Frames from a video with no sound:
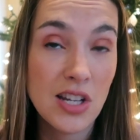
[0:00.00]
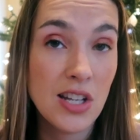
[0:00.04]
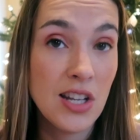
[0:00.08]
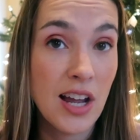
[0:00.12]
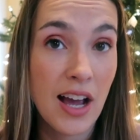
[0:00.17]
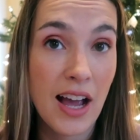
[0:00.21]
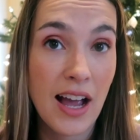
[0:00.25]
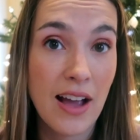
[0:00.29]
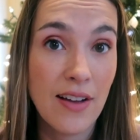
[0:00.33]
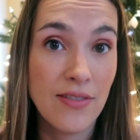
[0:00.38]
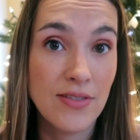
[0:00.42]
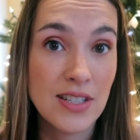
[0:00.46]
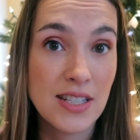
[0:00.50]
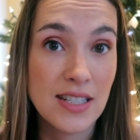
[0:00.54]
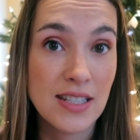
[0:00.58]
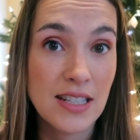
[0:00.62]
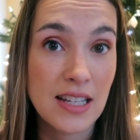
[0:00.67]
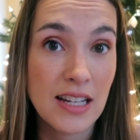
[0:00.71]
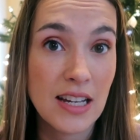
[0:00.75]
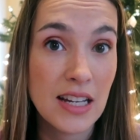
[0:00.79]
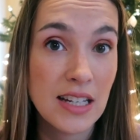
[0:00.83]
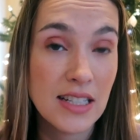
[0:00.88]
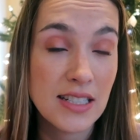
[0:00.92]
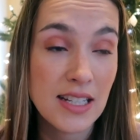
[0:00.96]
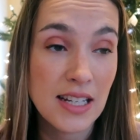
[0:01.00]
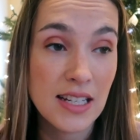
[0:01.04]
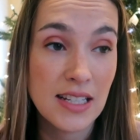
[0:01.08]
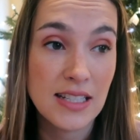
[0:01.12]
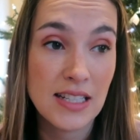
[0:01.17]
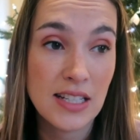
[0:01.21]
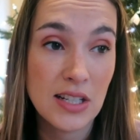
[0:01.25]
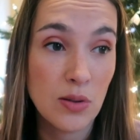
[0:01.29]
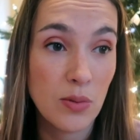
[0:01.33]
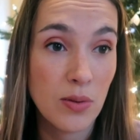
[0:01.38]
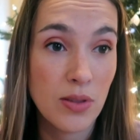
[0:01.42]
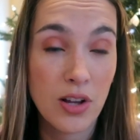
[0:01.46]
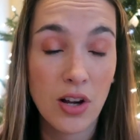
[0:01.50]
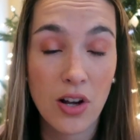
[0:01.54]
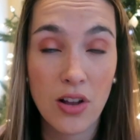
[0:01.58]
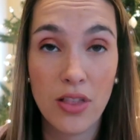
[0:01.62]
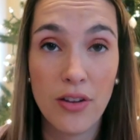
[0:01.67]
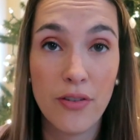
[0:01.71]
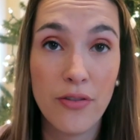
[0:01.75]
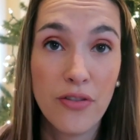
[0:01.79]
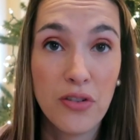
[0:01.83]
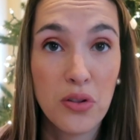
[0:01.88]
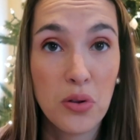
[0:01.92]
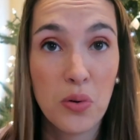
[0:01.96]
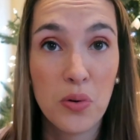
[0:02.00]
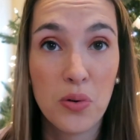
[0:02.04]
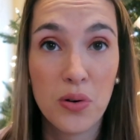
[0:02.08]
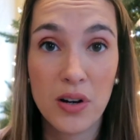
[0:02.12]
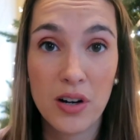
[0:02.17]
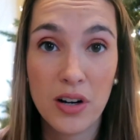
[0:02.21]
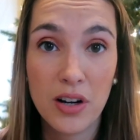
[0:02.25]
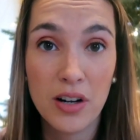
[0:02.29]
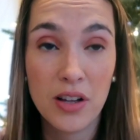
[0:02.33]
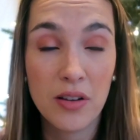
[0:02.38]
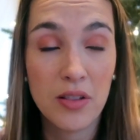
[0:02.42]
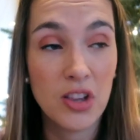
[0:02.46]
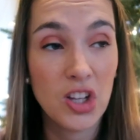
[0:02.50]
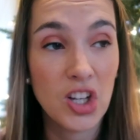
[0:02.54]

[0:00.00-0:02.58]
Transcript: not have to see it and deal with it on the floor,